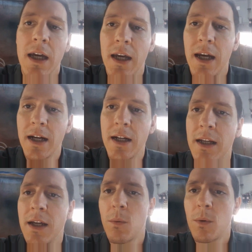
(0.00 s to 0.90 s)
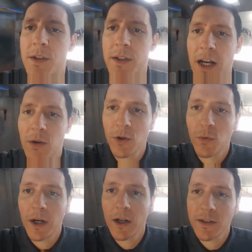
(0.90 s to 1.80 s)
and once again
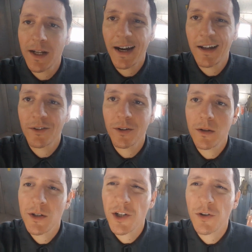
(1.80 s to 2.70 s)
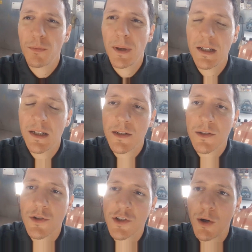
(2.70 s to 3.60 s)
requires either general
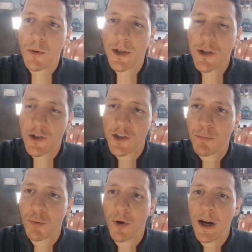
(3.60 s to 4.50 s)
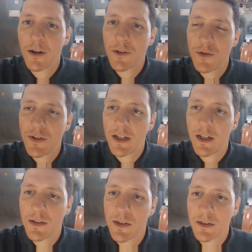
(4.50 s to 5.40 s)
maintenance or small engines prior to
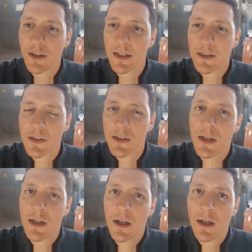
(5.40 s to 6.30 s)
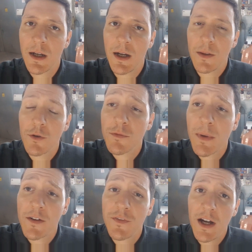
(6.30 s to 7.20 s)
taking this class. Those are
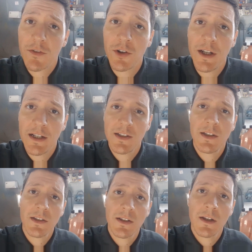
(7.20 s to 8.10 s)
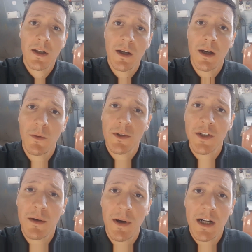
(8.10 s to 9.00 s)
my 5 classes. Once
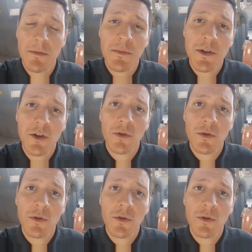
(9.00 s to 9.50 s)
again, my name is Mr.